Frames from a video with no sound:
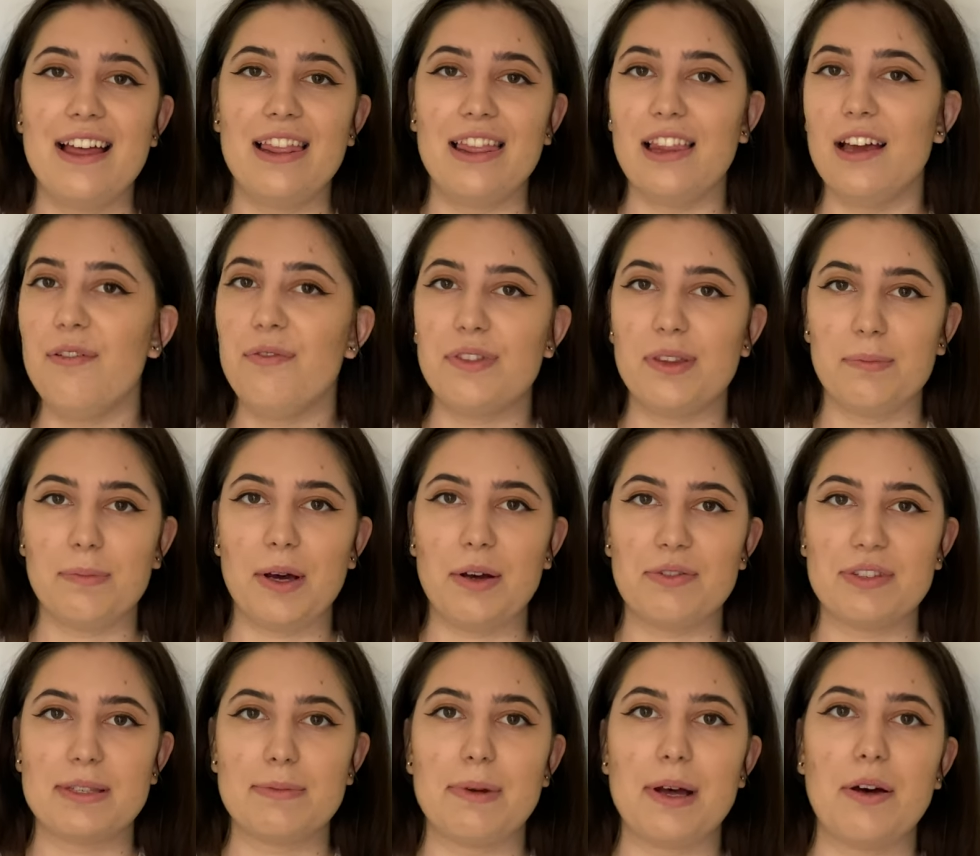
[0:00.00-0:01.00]
love the
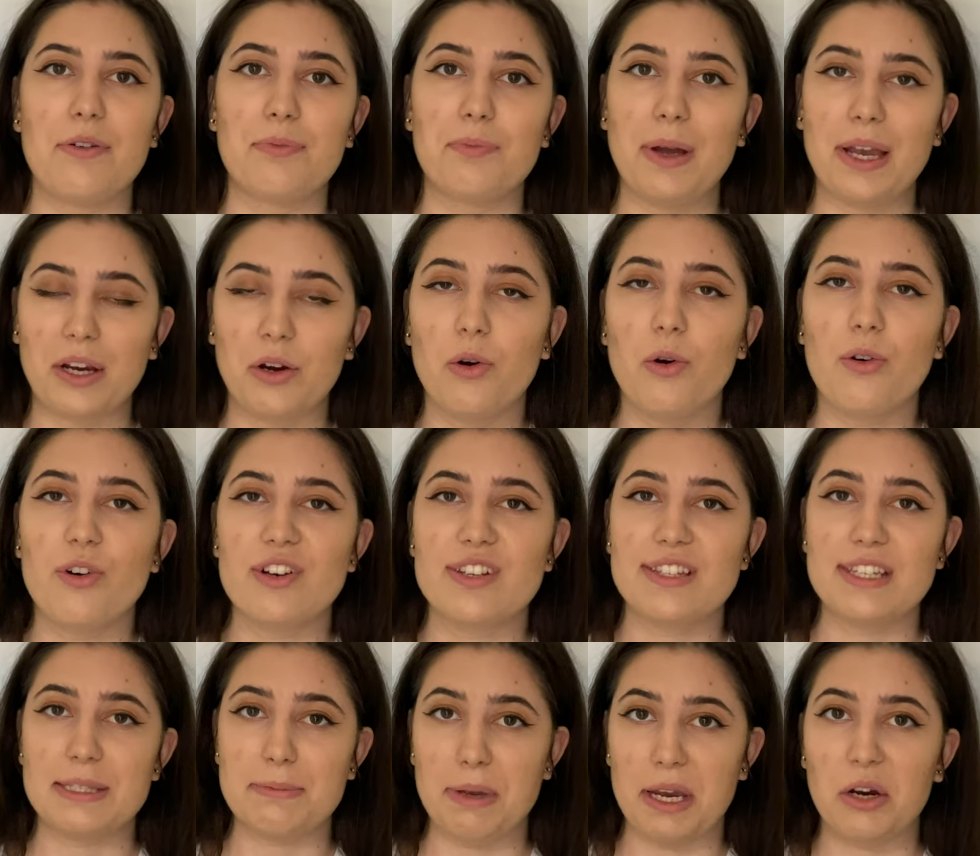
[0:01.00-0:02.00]
most about my course
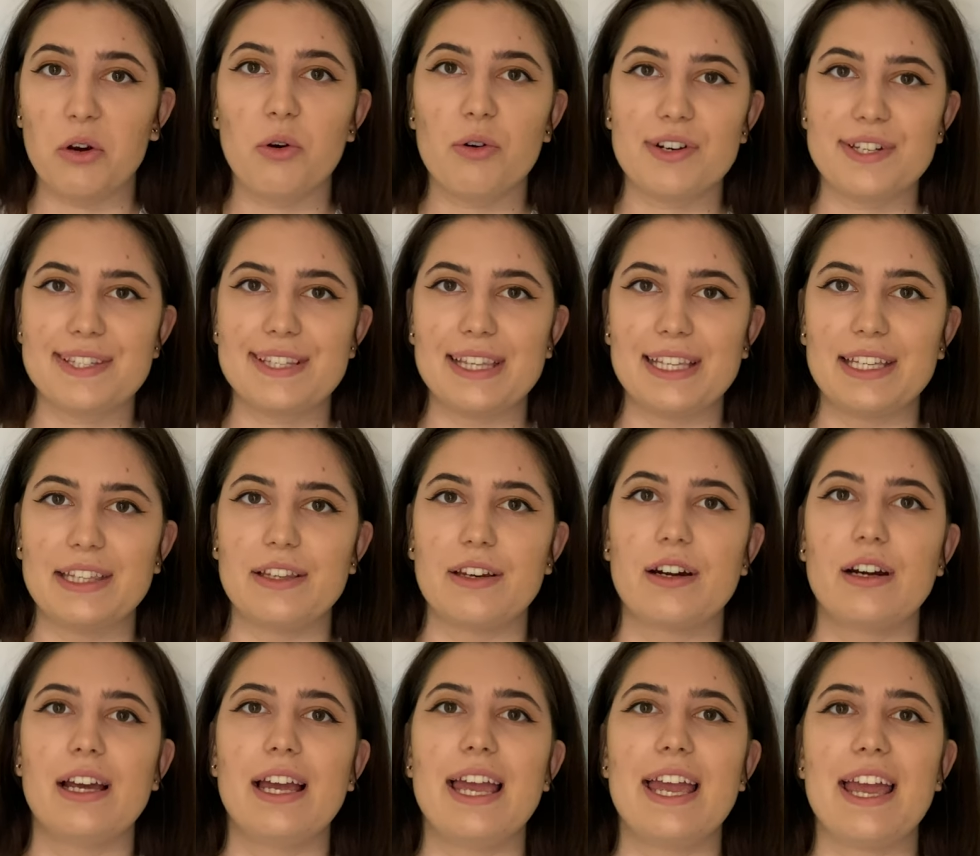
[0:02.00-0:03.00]
is my course
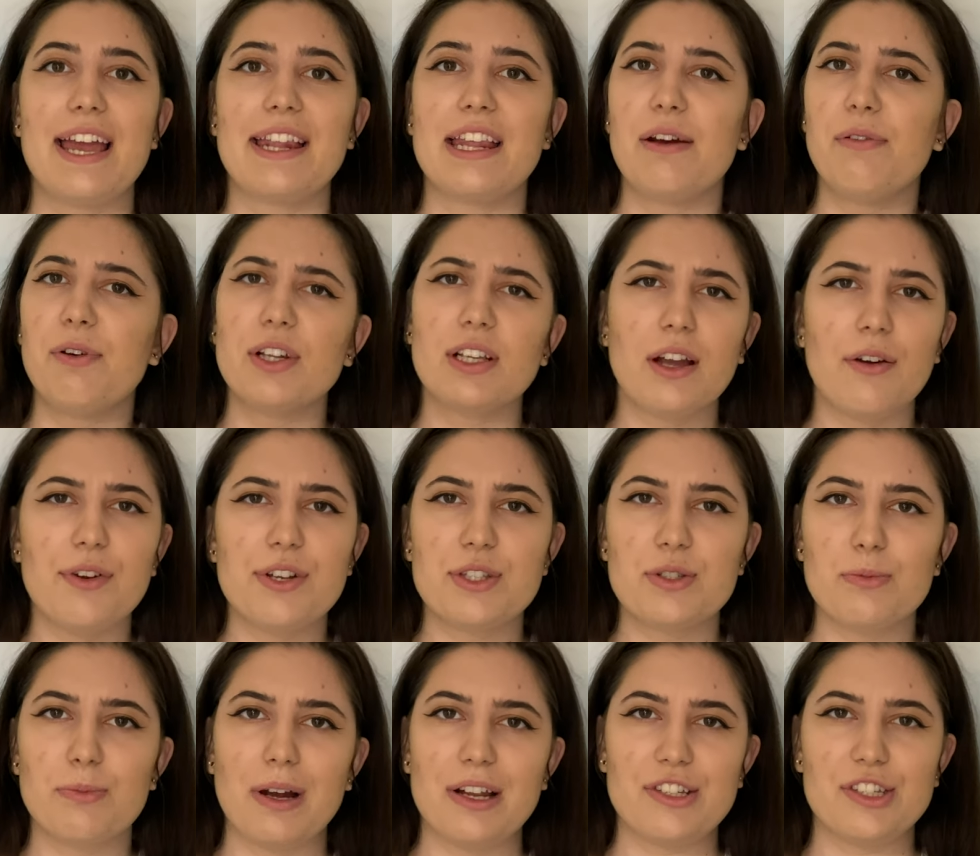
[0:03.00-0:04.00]
leader and I won't go
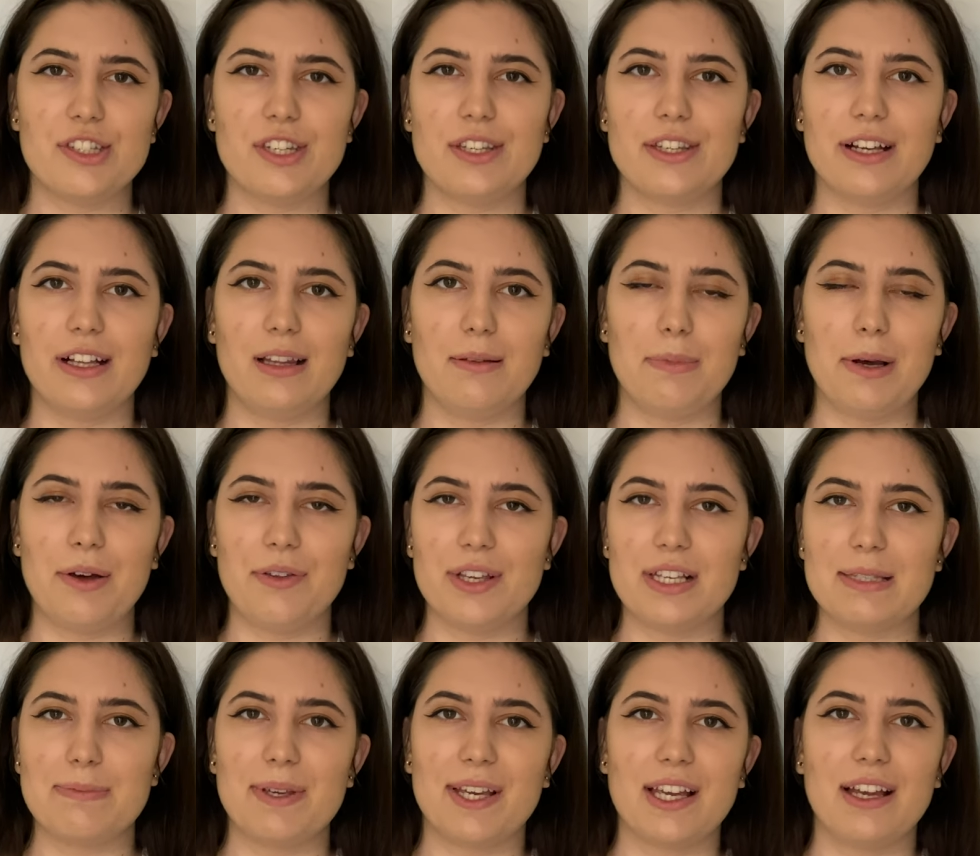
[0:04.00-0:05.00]
into much detail about
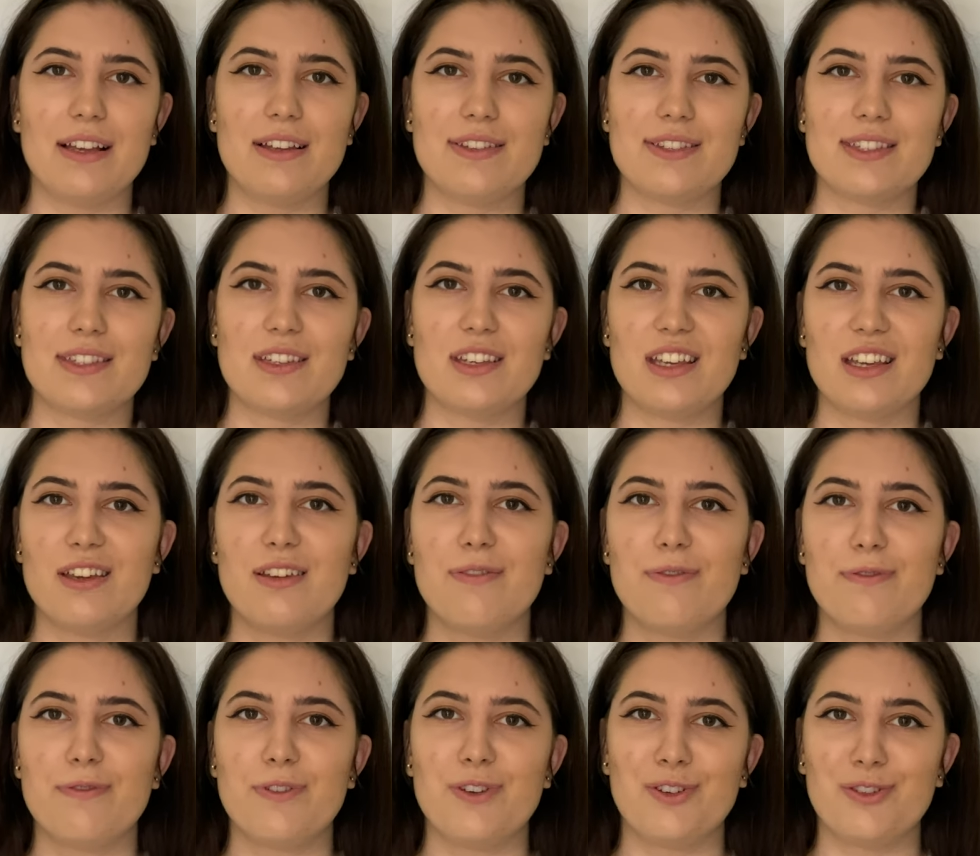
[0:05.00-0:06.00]
this because
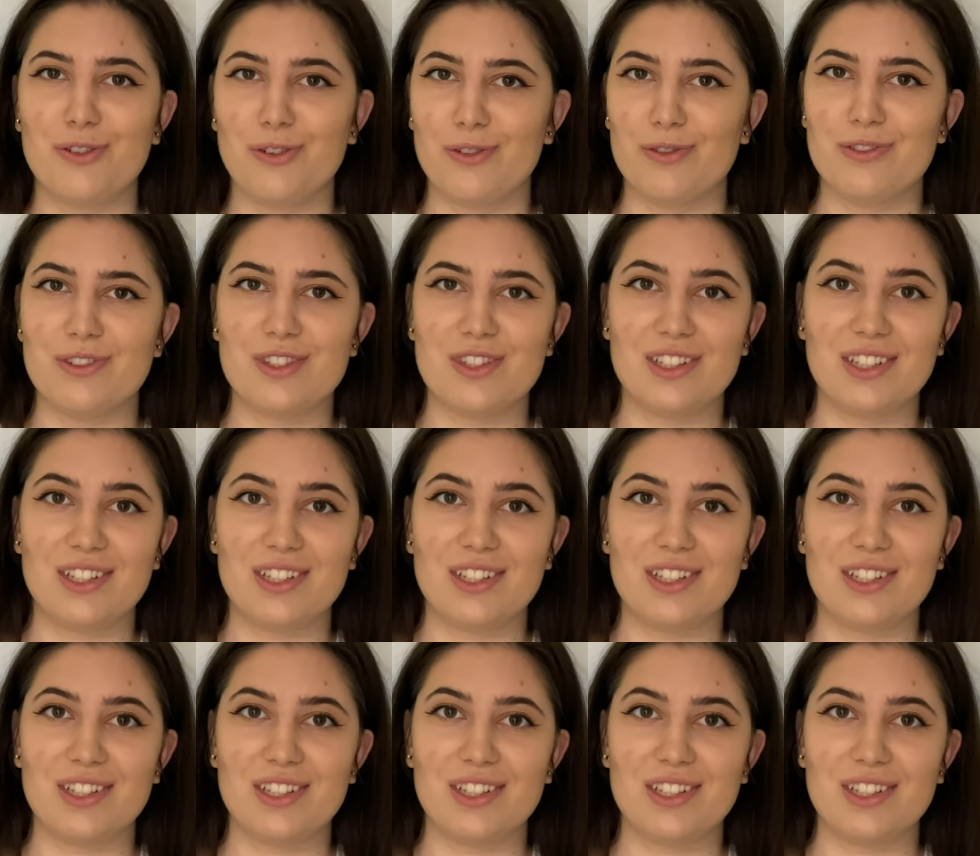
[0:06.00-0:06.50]
if you don't